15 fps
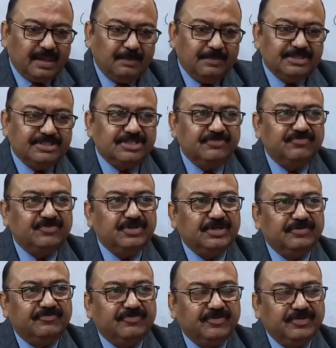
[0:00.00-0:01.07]
Means
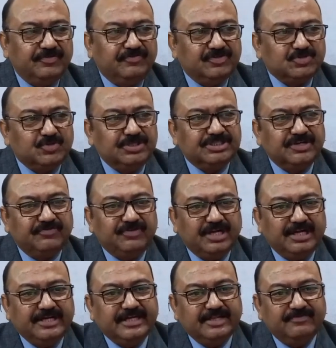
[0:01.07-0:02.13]
if students have
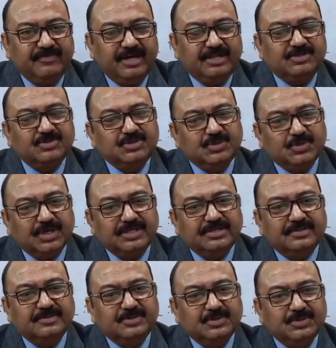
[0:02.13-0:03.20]
really done well, so you
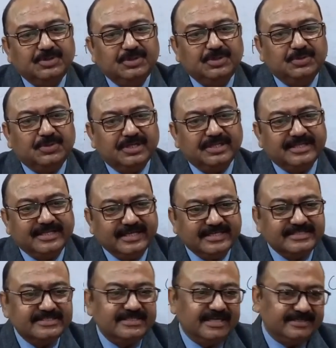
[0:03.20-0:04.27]
can
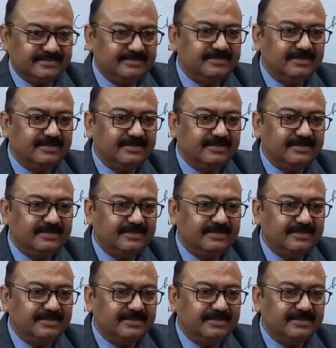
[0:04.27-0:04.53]
guess that